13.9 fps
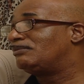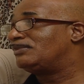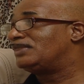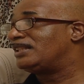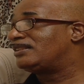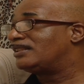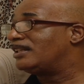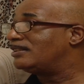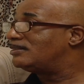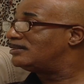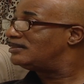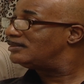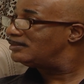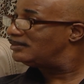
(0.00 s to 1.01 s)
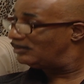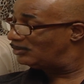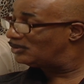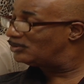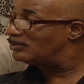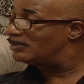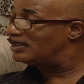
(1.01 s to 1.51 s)
they said, you
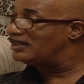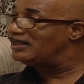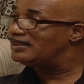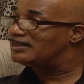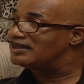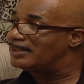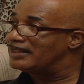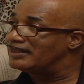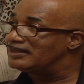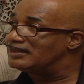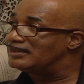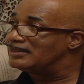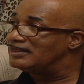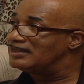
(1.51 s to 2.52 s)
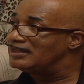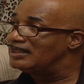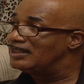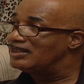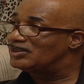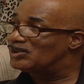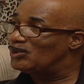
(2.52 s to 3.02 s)
should release that.
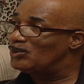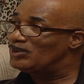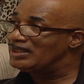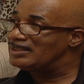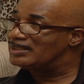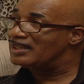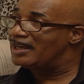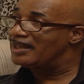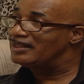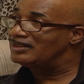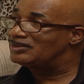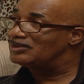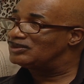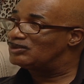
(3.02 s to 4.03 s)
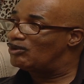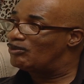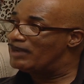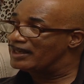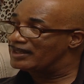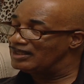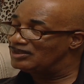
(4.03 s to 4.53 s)
So we decided to go
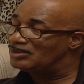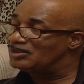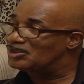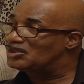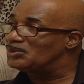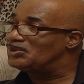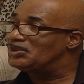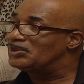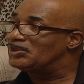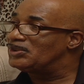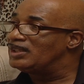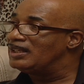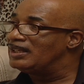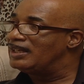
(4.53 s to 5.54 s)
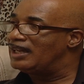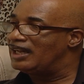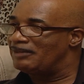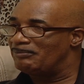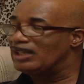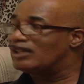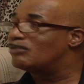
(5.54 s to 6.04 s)
back into the studio
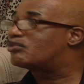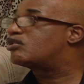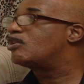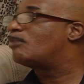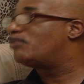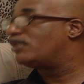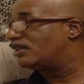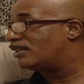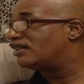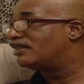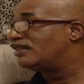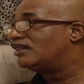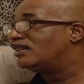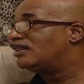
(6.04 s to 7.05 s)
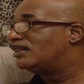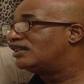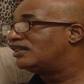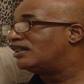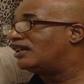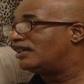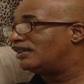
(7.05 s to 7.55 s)
and make a proper
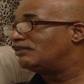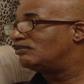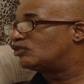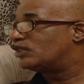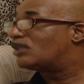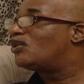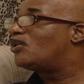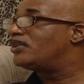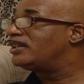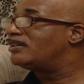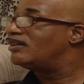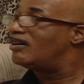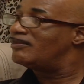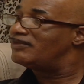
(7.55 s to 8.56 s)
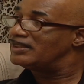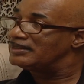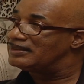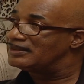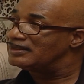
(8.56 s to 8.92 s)
recording of it.